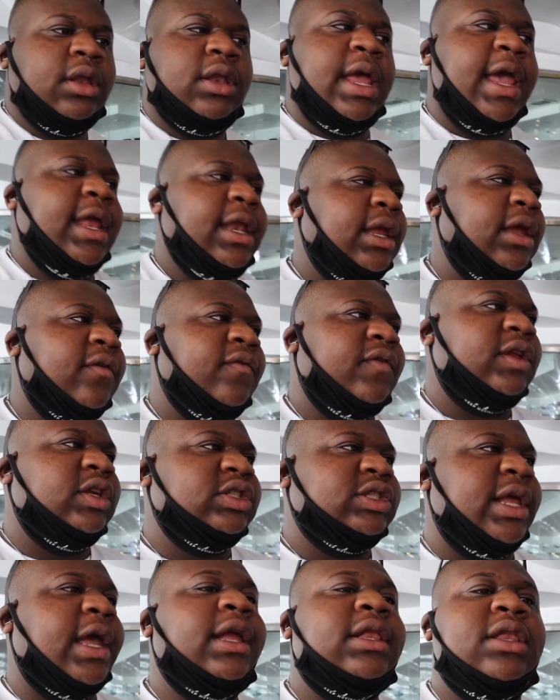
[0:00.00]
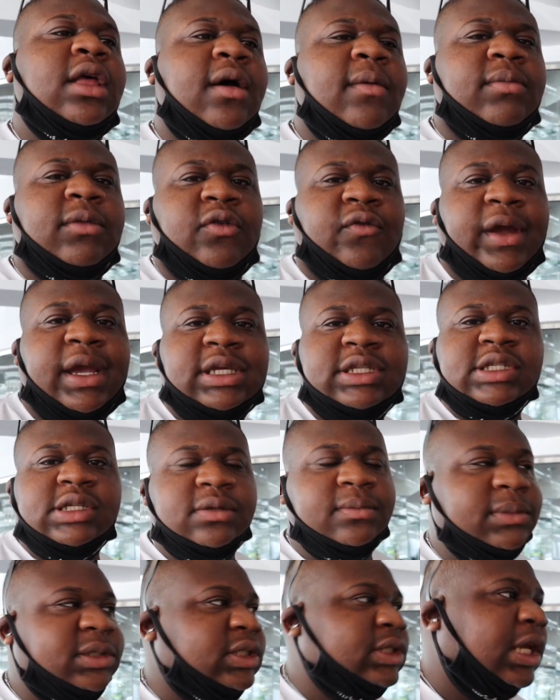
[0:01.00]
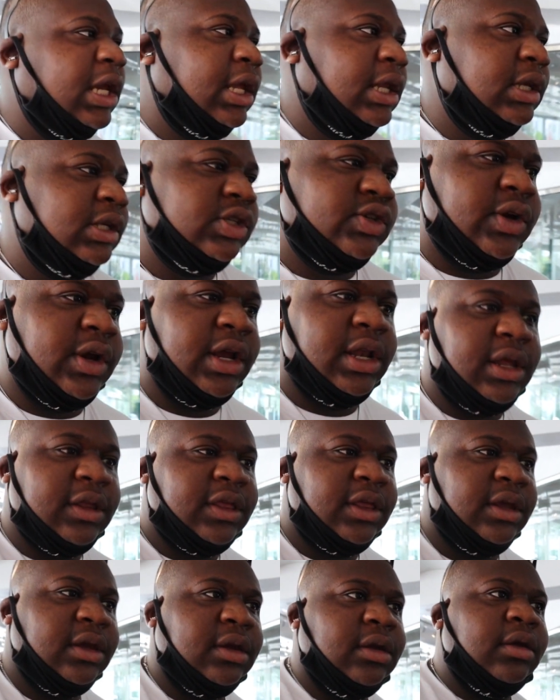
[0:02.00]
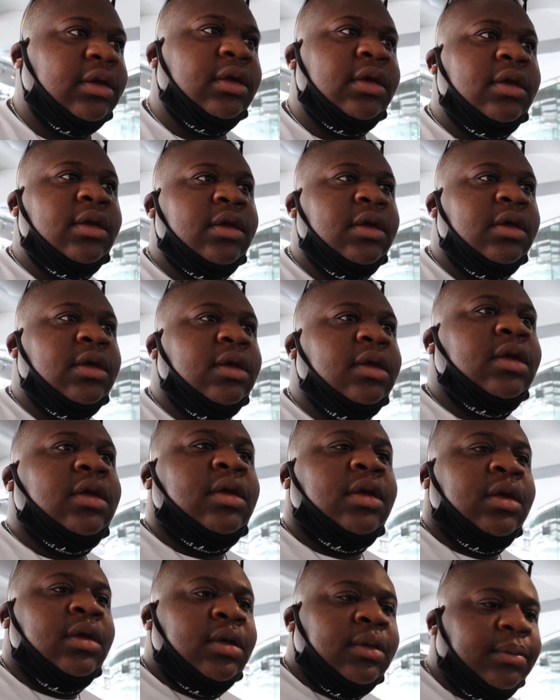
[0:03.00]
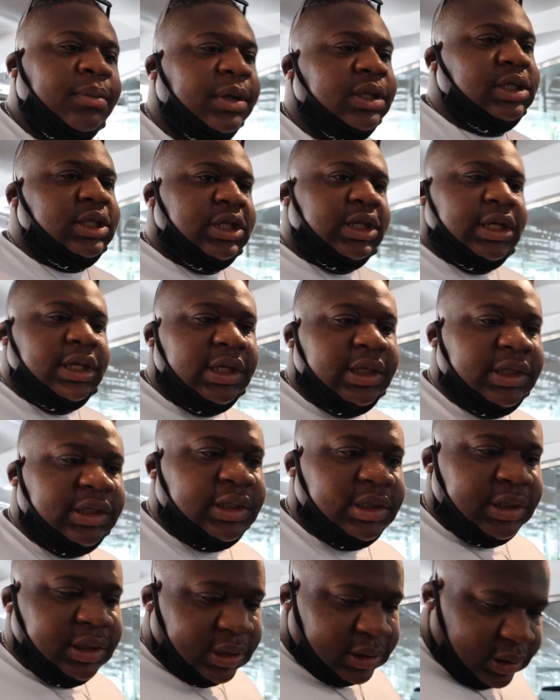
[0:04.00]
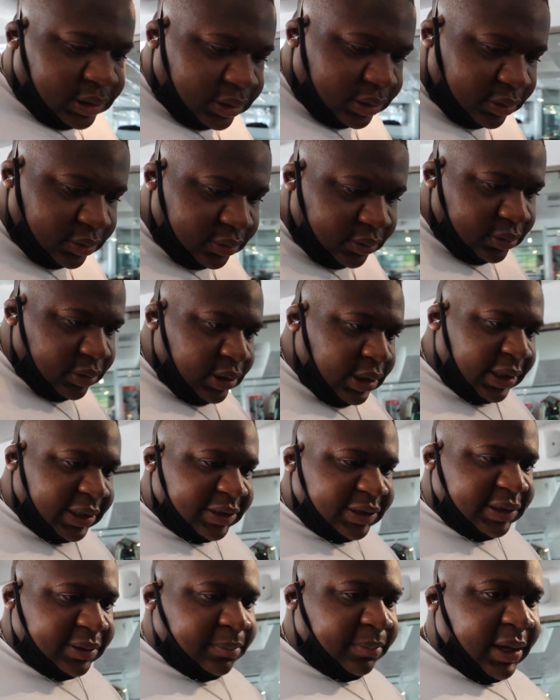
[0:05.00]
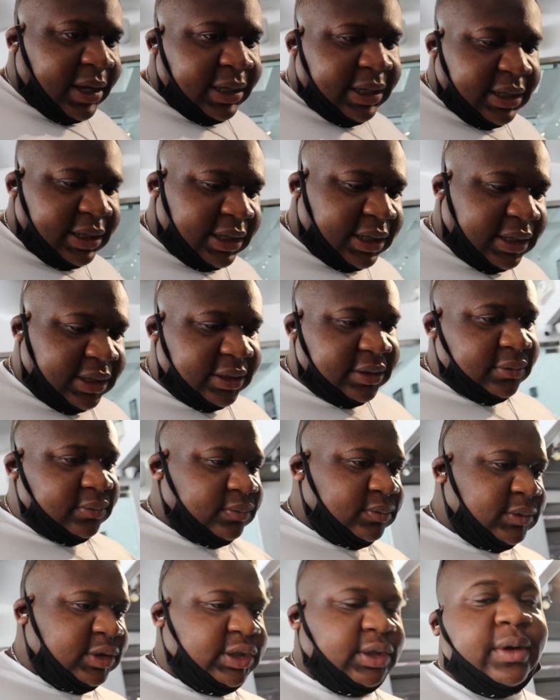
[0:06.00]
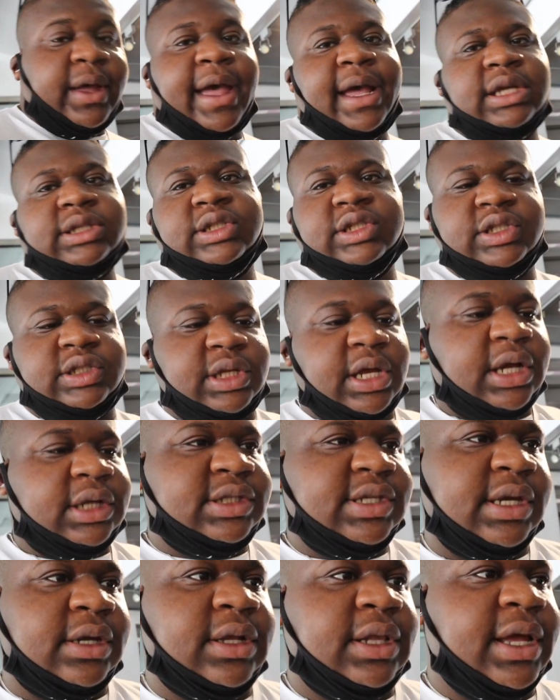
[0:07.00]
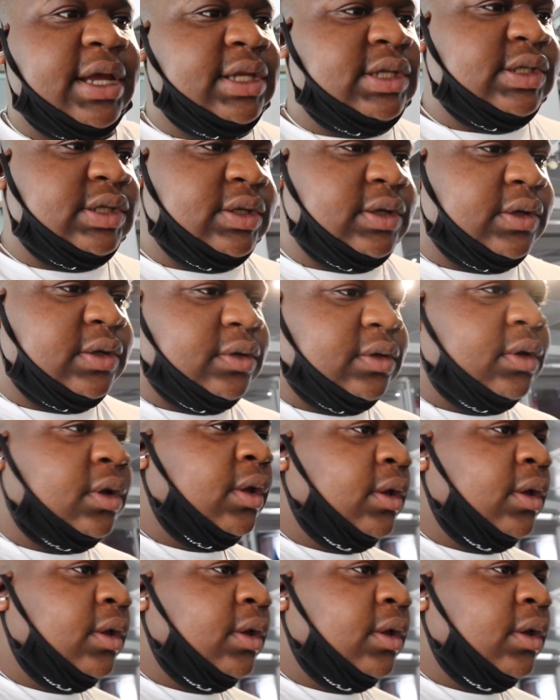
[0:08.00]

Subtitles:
any of these like the racing Mercedes or anything. But Jesus, custom body kit. Still has the stock tail lights and all.